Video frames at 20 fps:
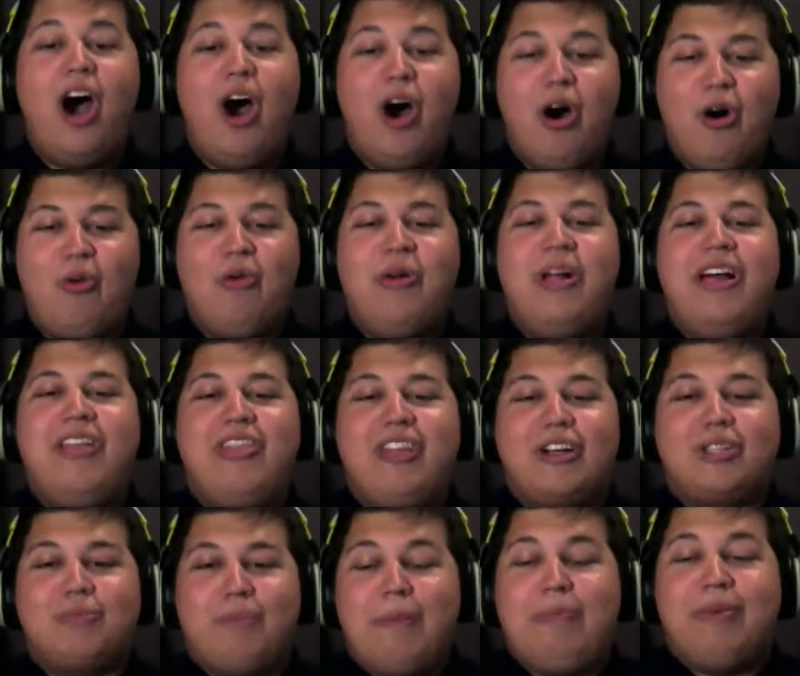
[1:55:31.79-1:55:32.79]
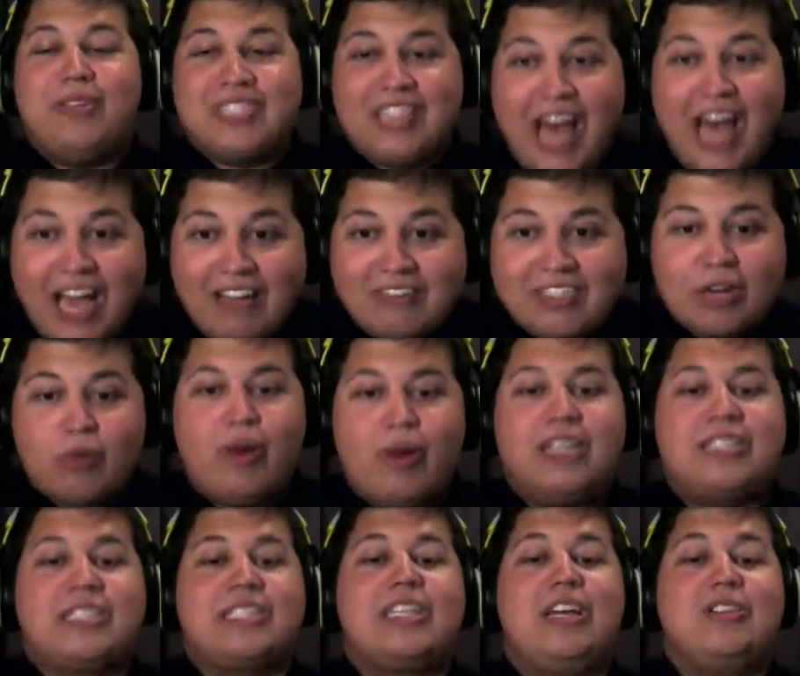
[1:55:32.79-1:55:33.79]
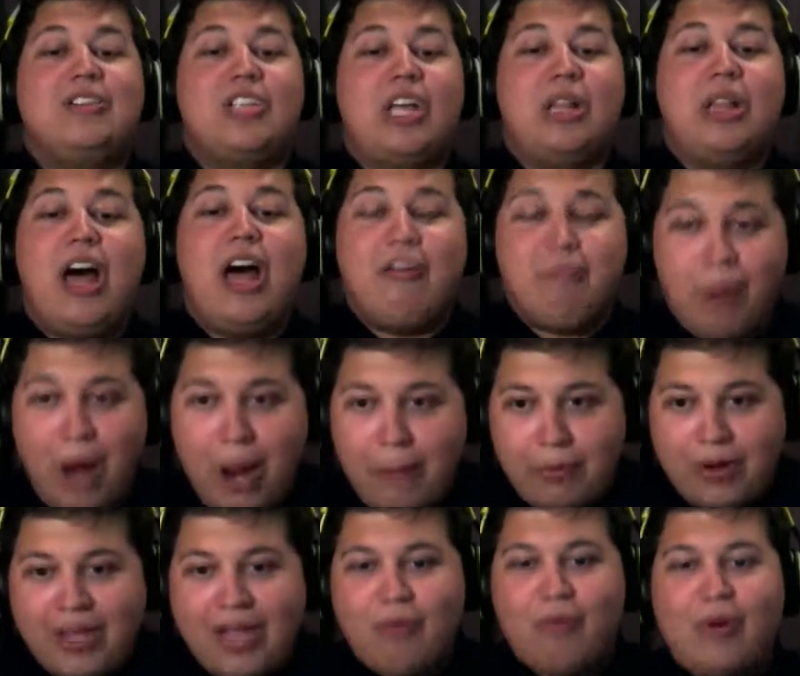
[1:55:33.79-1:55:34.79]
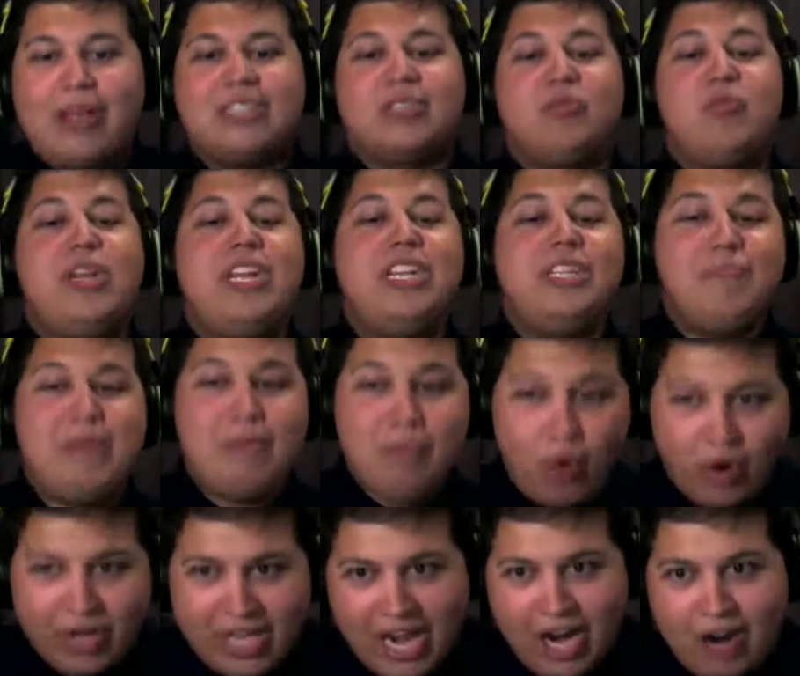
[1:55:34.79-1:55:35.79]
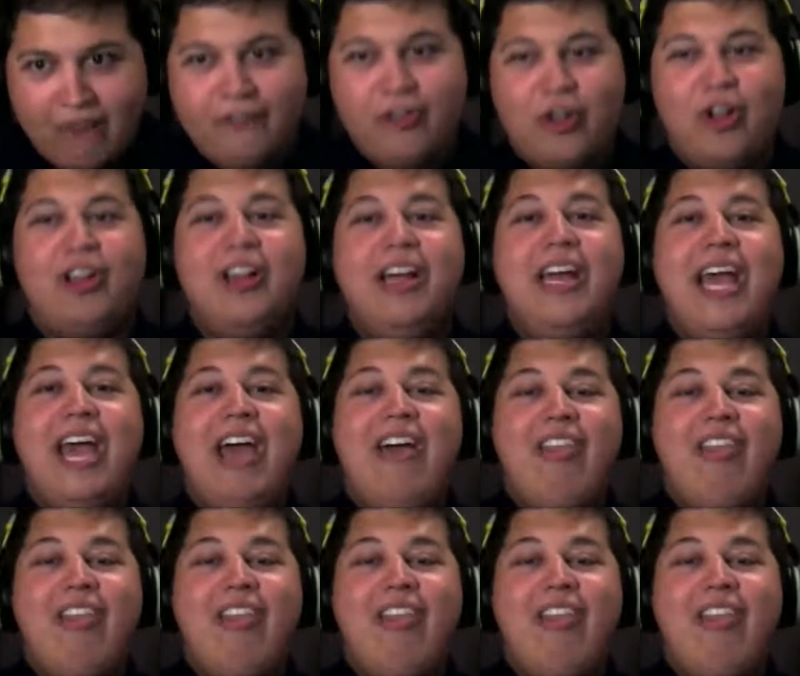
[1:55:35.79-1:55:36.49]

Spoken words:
oh, there's people's lives at risk, there's a lot of property at risk, we need to be more careful,